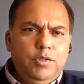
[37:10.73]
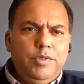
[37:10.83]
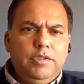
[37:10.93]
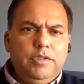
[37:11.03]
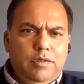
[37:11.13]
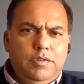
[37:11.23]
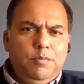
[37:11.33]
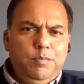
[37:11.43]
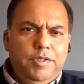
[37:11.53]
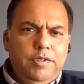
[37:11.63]
during the
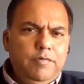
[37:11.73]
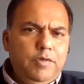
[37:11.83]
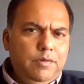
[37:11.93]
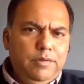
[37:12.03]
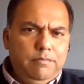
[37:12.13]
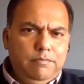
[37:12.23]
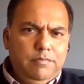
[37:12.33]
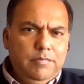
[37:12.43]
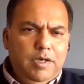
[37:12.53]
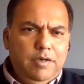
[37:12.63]
lockdown period. We all
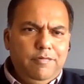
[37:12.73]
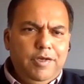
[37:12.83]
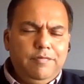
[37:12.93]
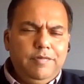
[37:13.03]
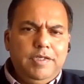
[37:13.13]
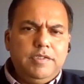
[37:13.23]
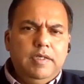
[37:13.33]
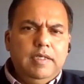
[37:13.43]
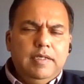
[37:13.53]
are aware of that.